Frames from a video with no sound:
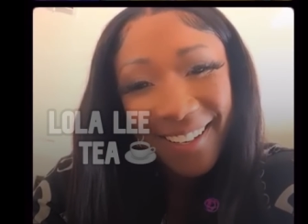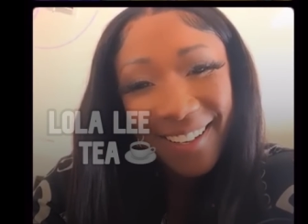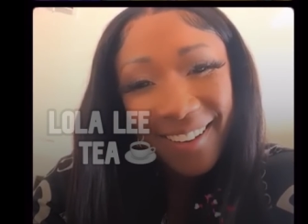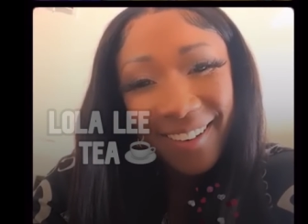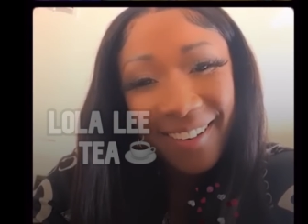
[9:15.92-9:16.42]

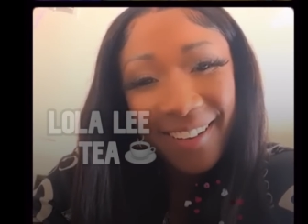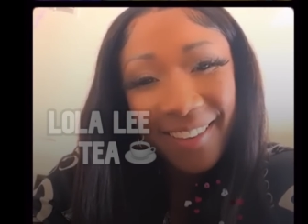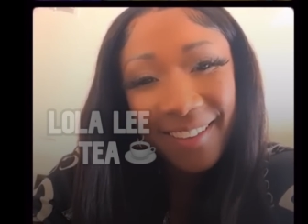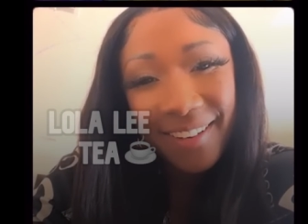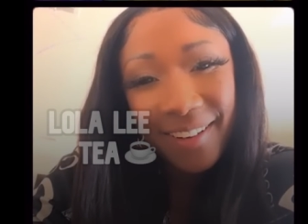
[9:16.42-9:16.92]
Her
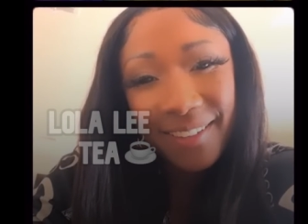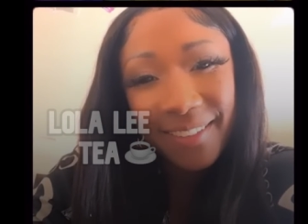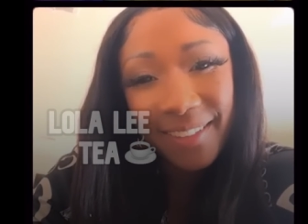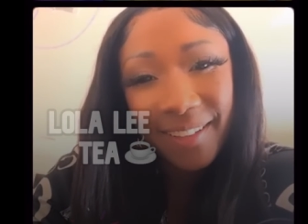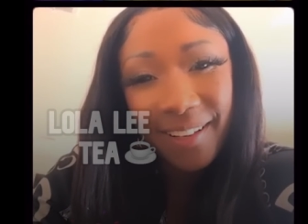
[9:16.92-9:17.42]
other
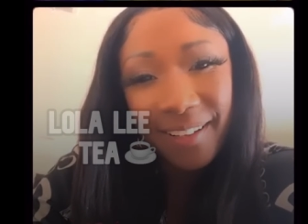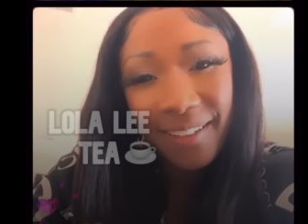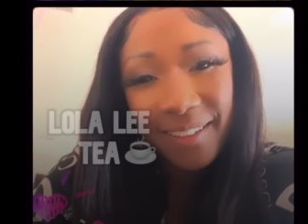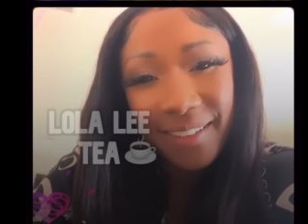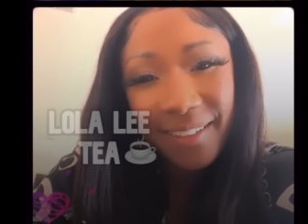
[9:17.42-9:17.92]

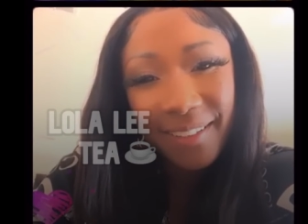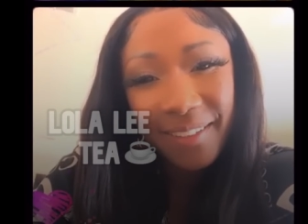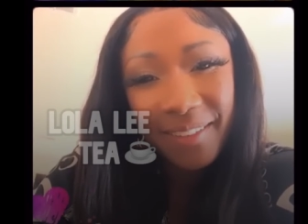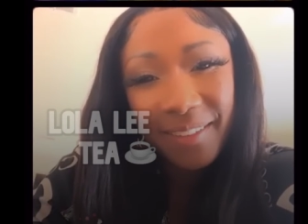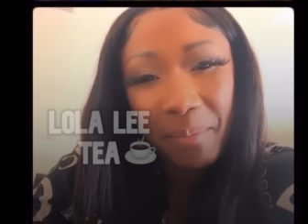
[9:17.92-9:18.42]
daughter-in-law.
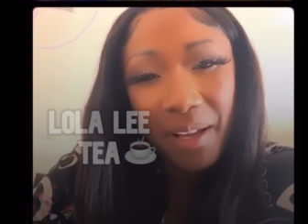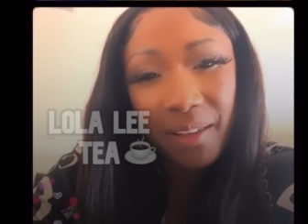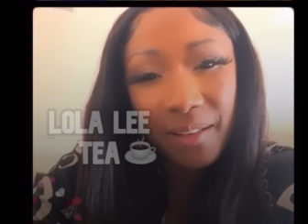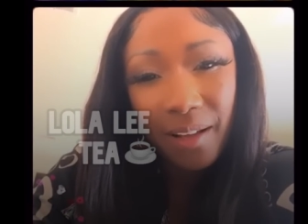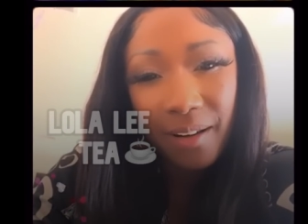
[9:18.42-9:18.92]
My
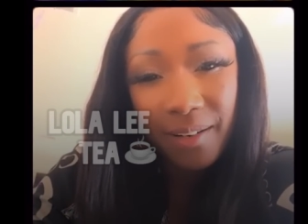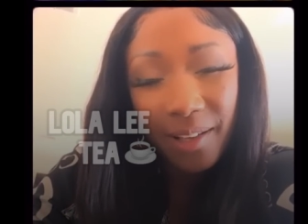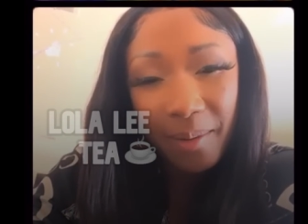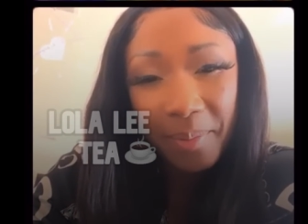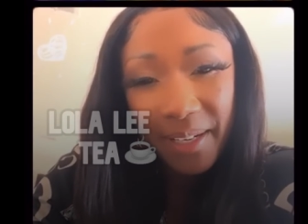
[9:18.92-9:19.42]
other
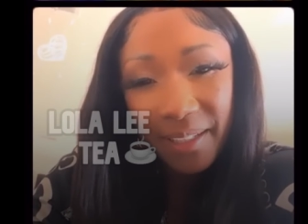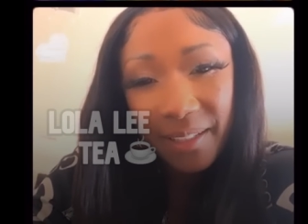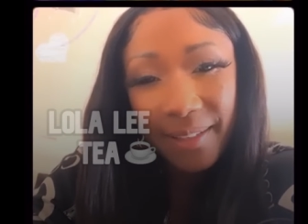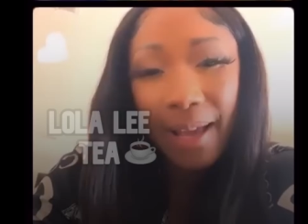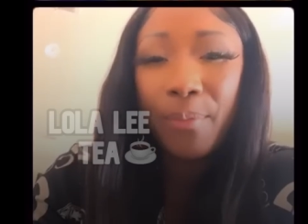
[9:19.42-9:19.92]
daughter-in-law
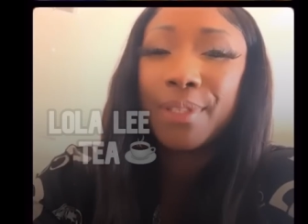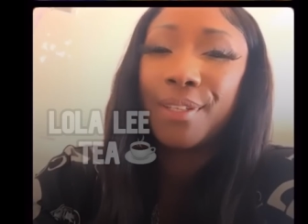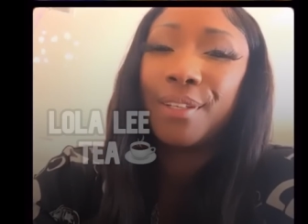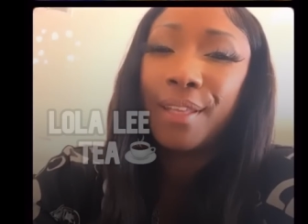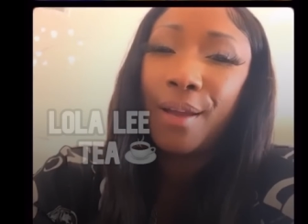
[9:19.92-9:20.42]
pregnant. That was
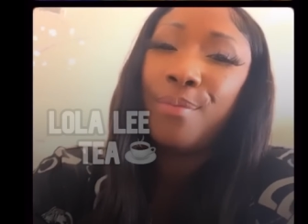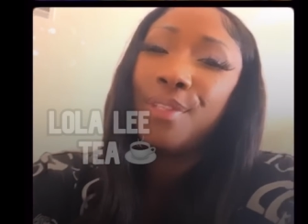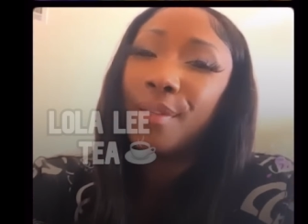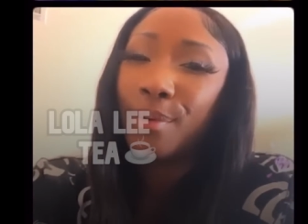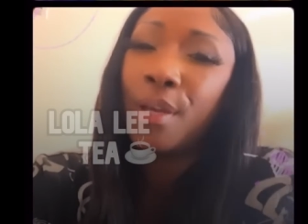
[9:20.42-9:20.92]

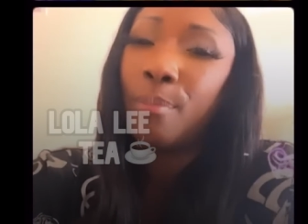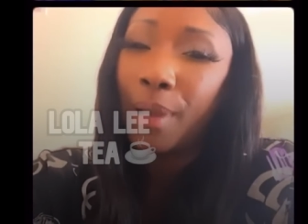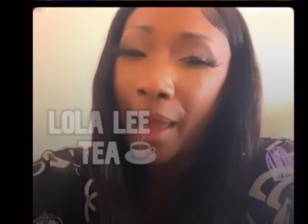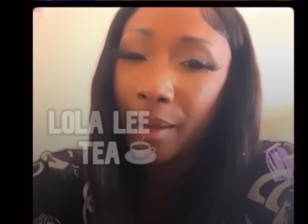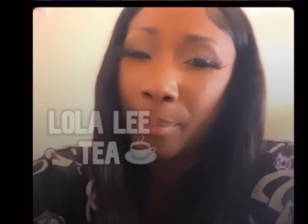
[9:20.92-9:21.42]
a
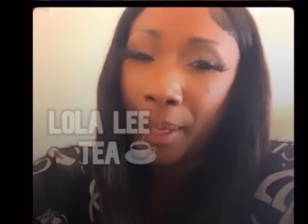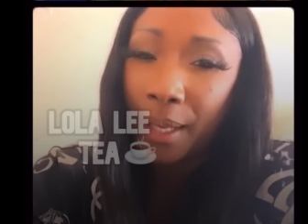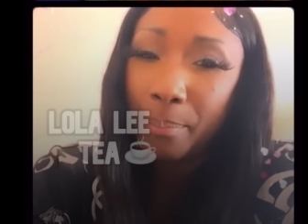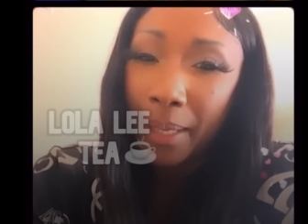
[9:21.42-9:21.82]
Black baby.